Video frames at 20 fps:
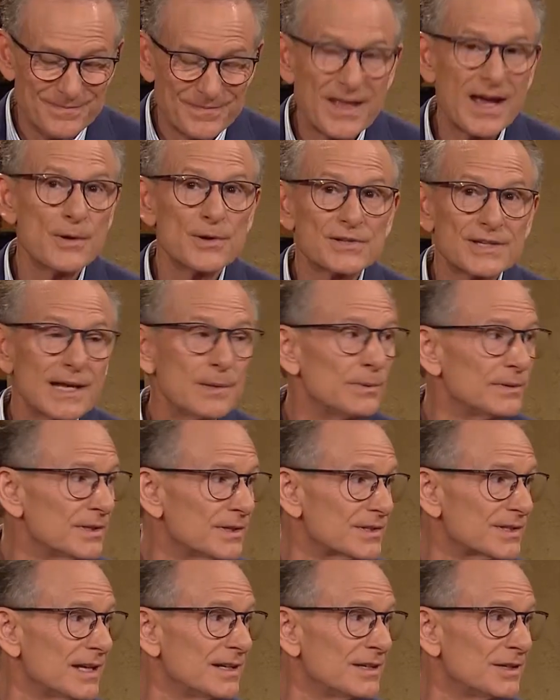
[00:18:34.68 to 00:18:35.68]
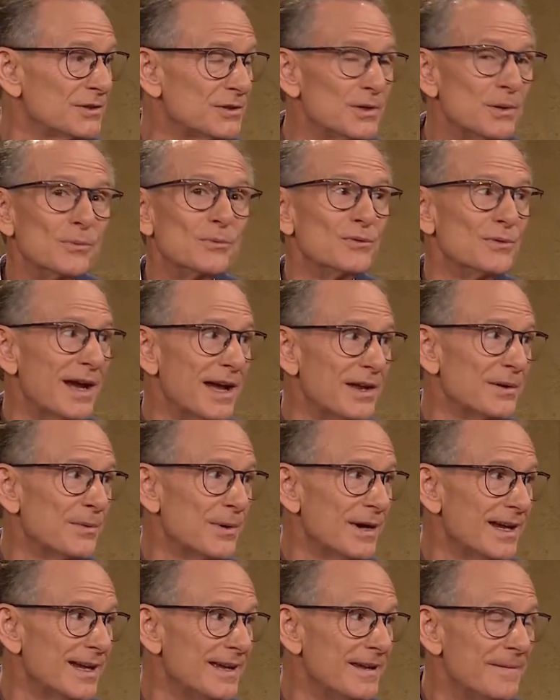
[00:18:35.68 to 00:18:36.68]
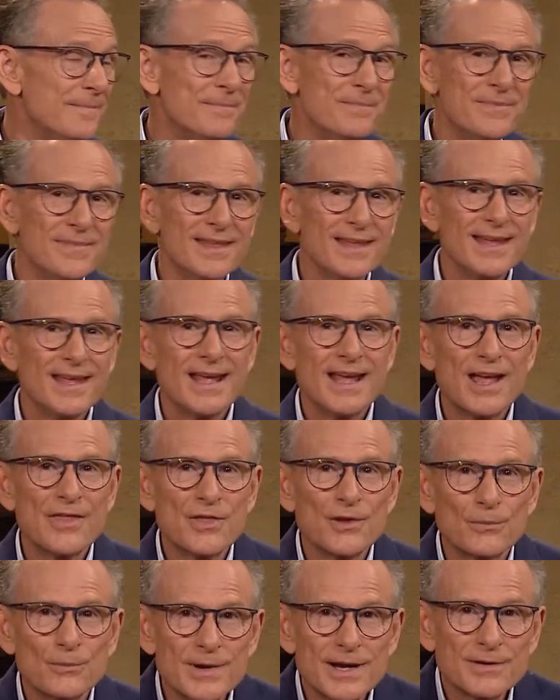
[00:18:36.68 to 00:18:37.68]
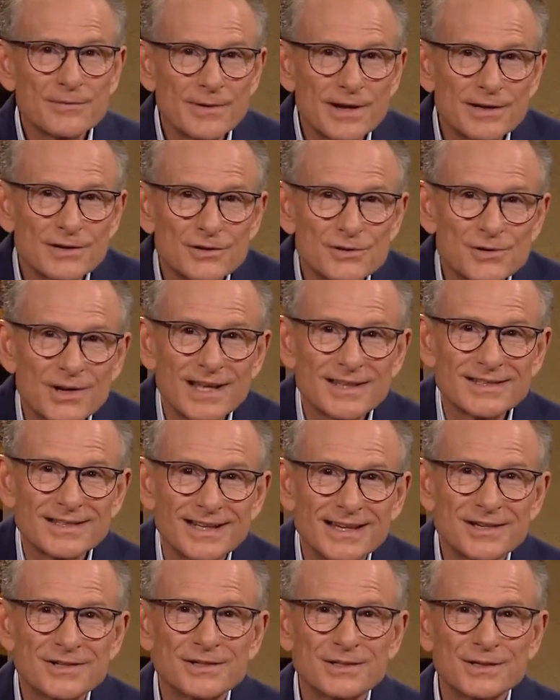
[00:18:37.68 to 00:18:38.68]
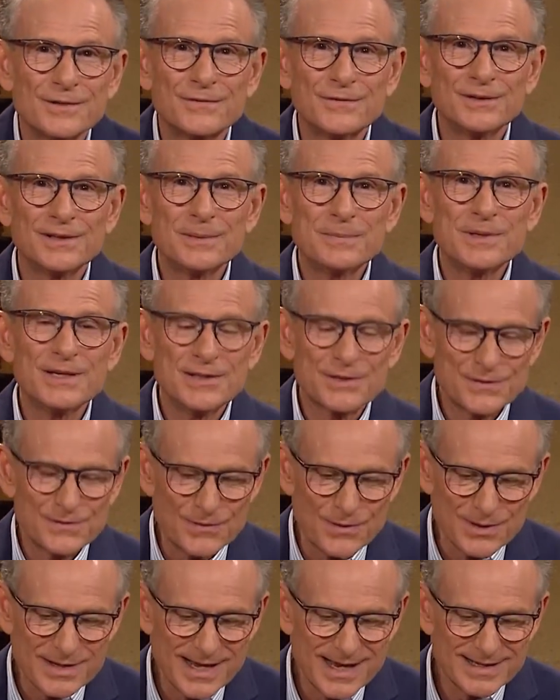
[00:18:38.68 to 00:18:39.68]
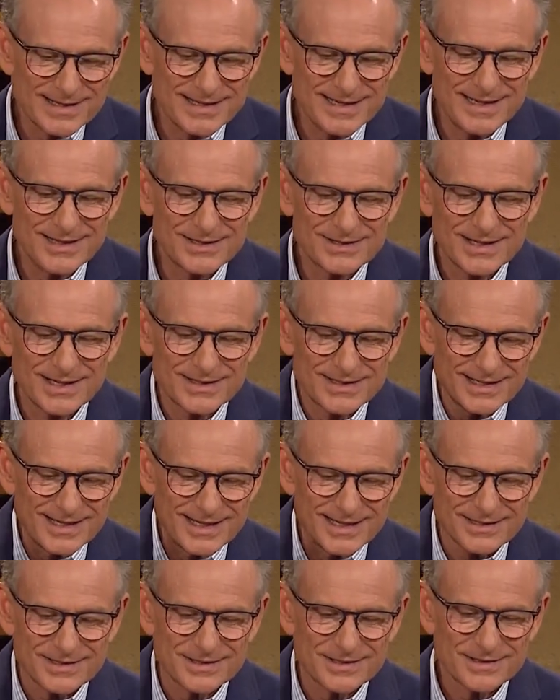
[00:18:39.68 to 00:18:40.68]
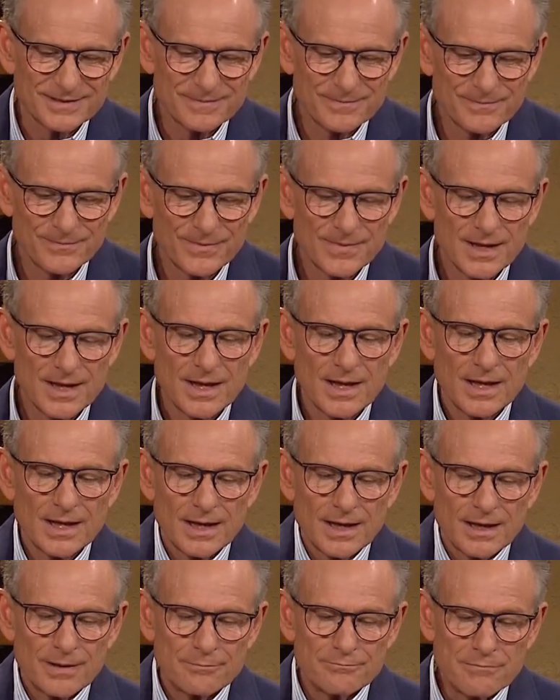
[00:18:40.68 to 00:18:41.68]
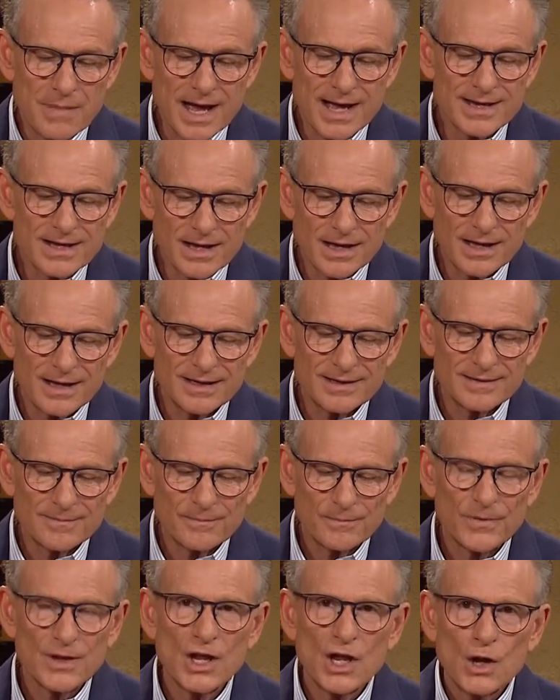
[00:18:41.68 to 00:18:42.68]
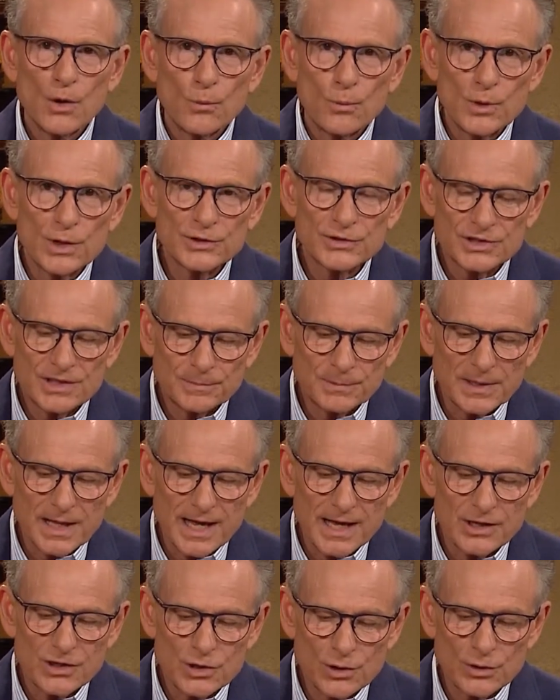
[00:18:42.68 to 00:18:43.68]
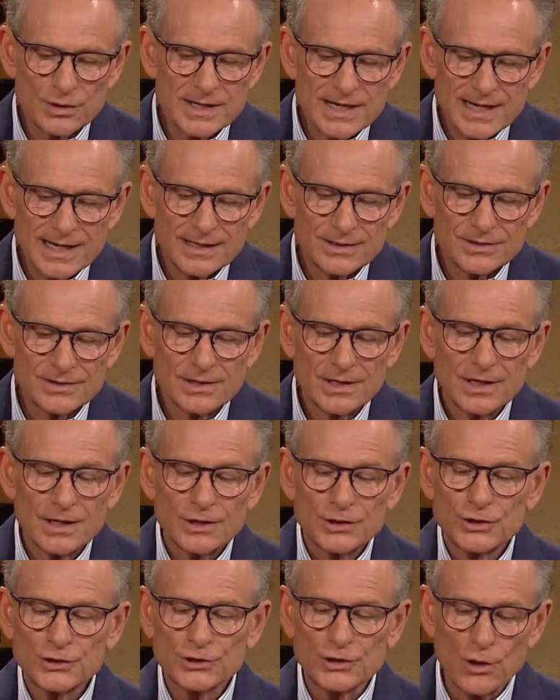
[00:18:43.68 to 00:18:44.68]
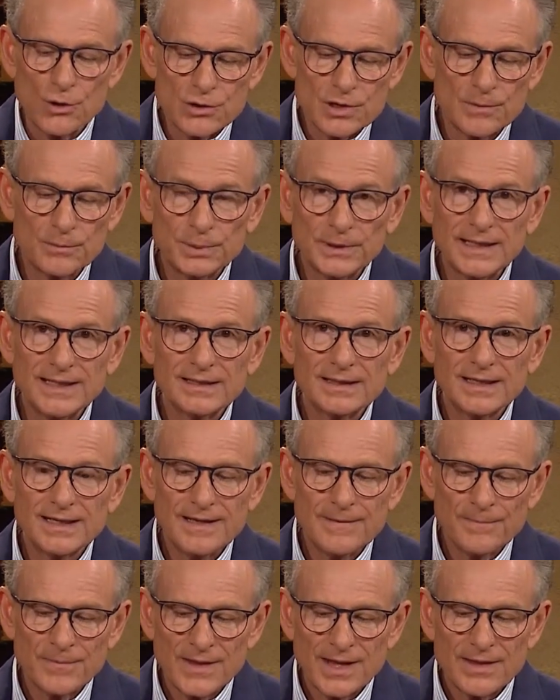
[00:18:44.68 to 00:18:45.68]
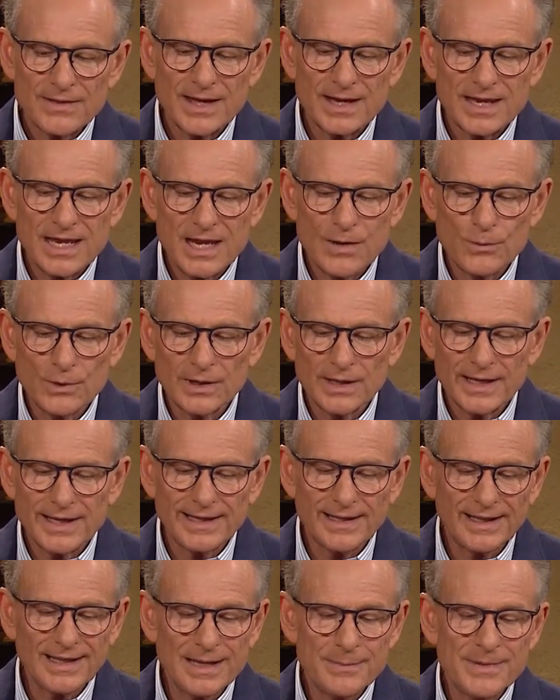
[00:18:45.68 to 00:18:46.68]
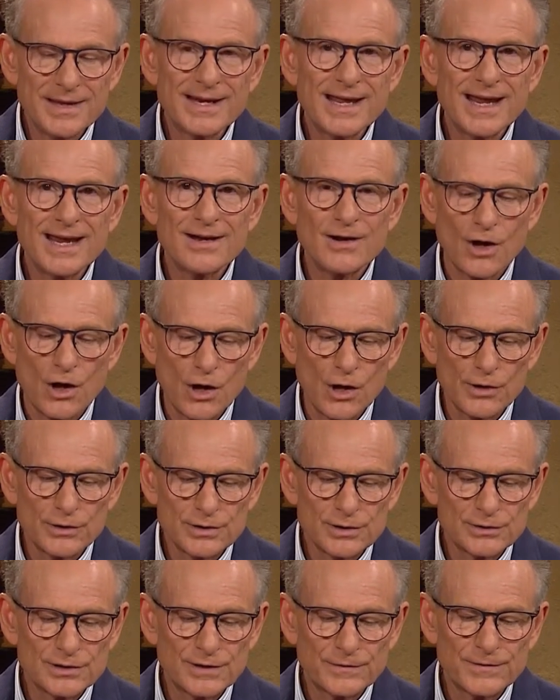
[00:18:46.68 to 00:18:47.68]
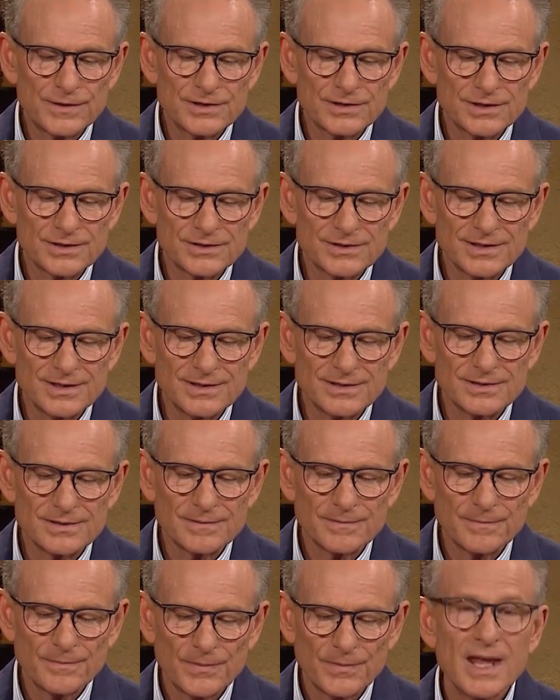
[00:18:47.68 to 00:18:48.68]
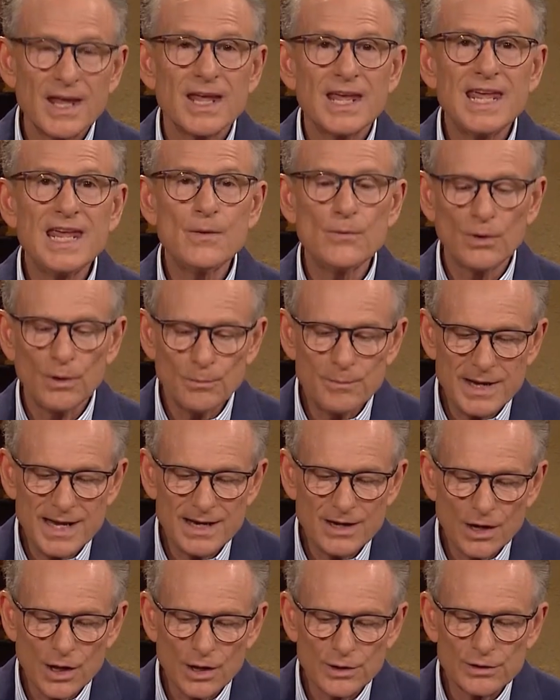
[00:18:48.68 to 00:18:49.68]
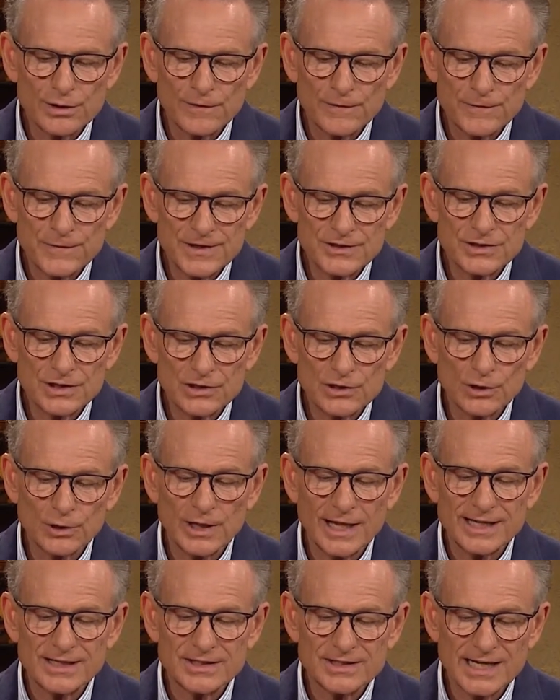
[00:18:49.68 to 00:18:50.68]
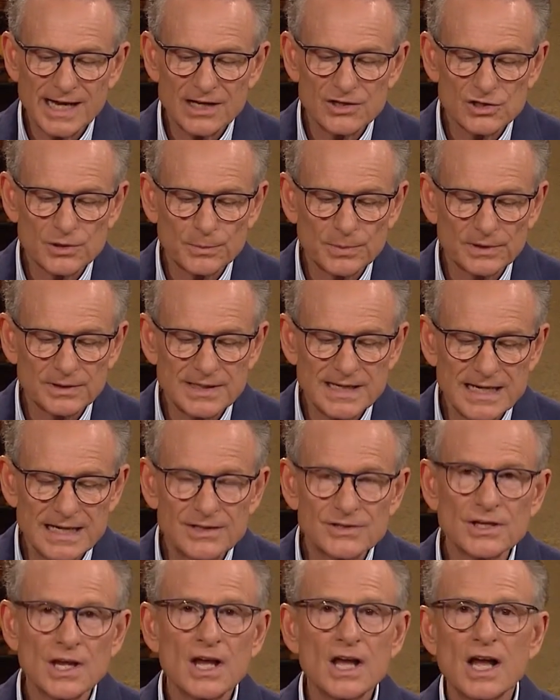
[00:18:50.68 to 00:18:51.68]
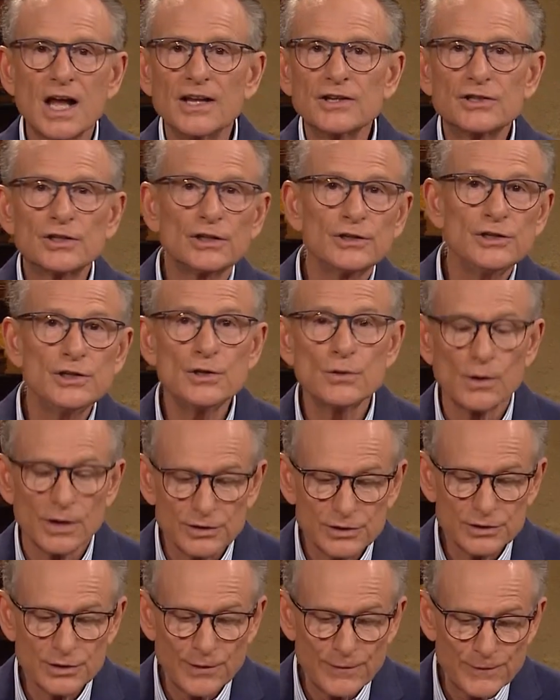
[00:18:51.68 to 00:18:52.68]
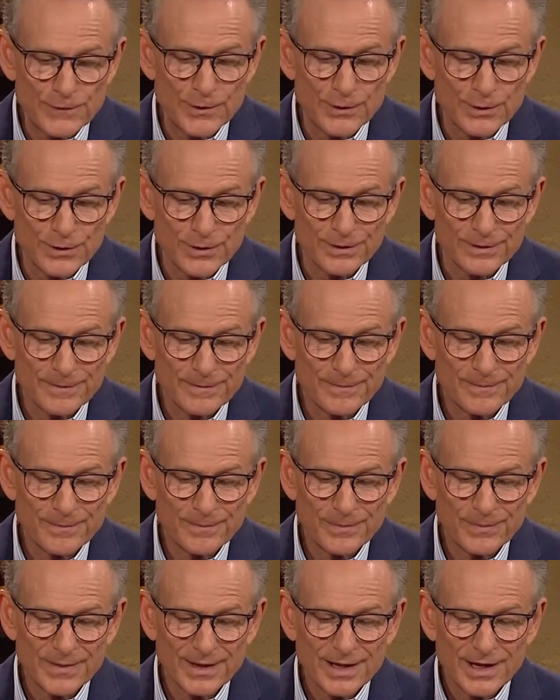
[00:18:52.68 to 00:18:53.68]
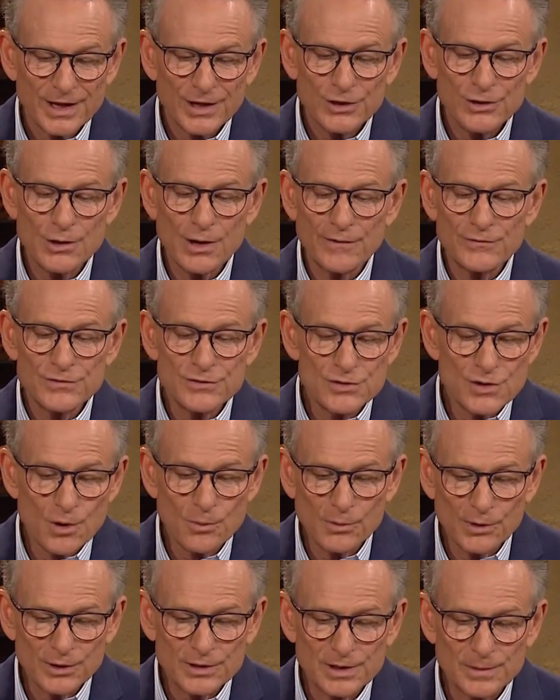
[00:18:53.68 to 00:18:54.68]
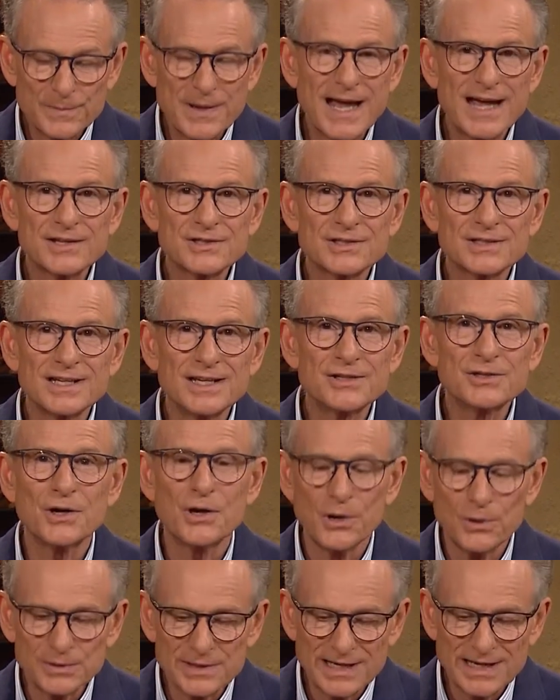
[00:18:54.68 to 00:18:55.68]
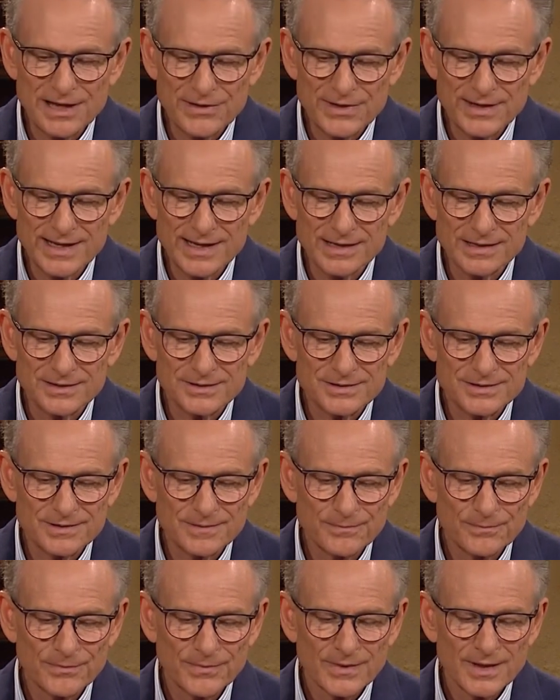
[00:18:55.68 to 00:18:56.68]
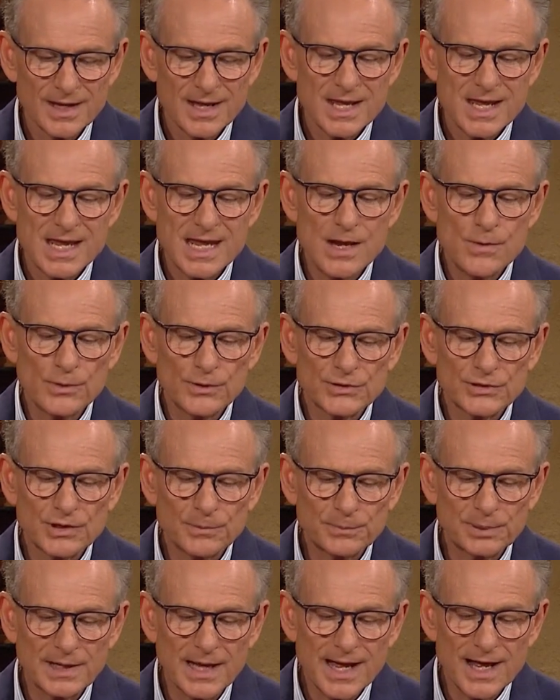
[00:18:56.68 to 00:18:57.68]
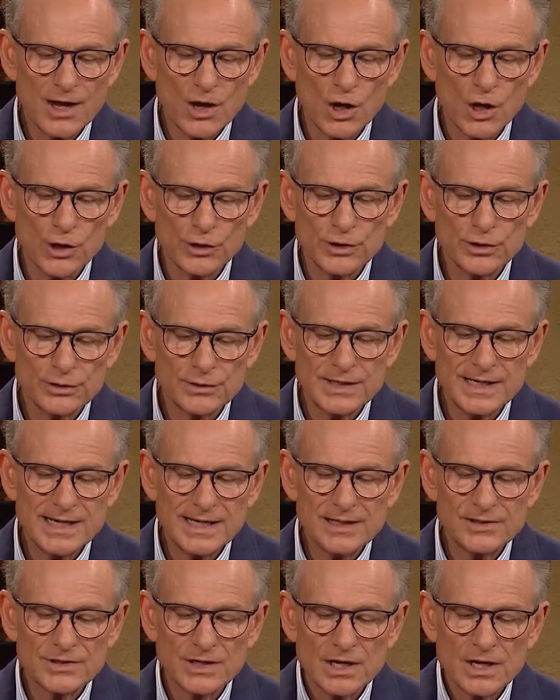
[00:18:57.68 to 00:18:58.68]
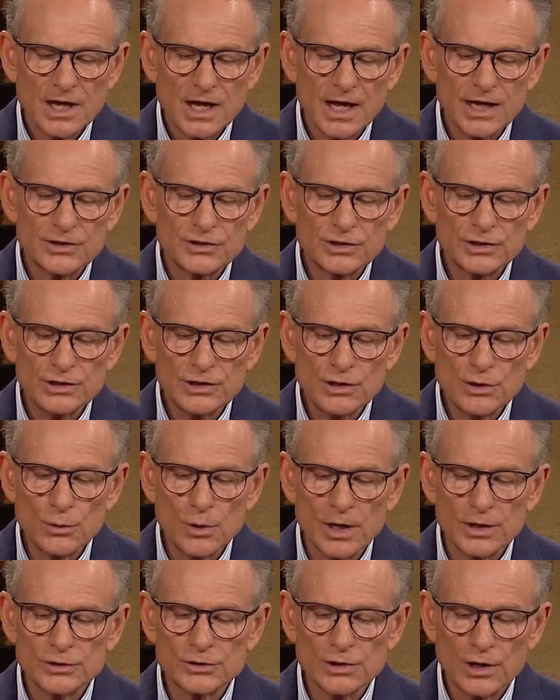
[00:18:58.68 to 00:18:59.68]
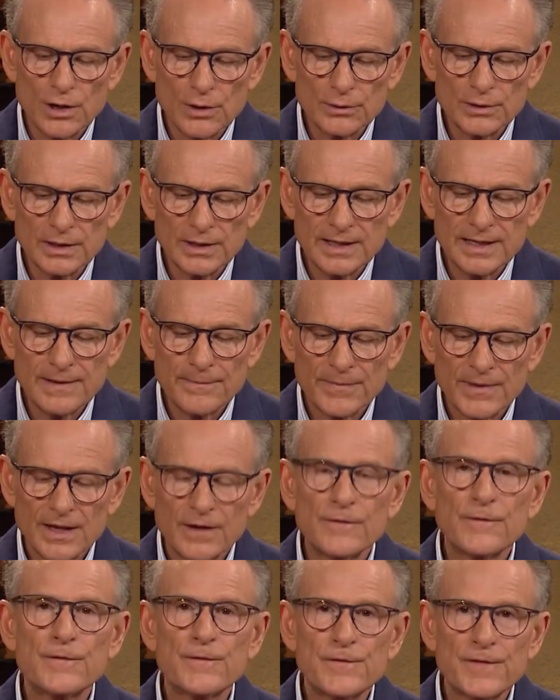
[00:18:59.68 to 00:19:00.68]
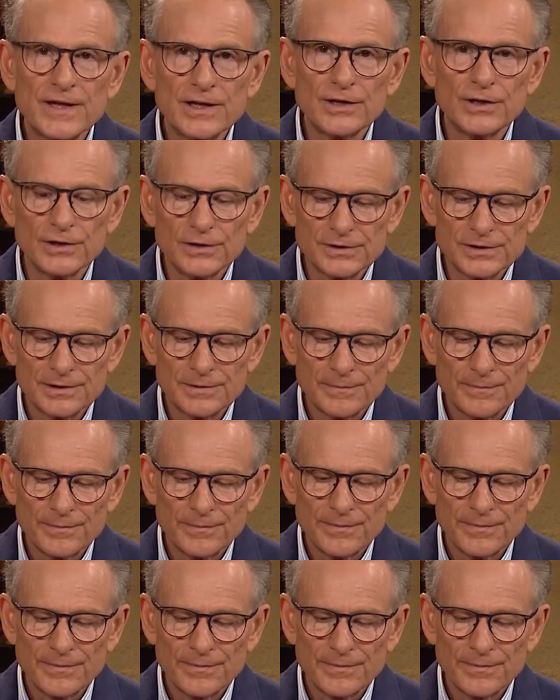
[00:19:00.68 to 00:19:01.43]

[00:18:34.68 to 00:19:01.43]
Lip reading: I was able to send it to him right away. And the Rick Renner translation of Philippians 4:19 says this, my God will supply your needs so completely that He will eliminate all your deficiencies. He will meet all your physical and tangible needs until you are so full. You have no more capacity to hold anything else. He will supply all your needs until you are totally filled.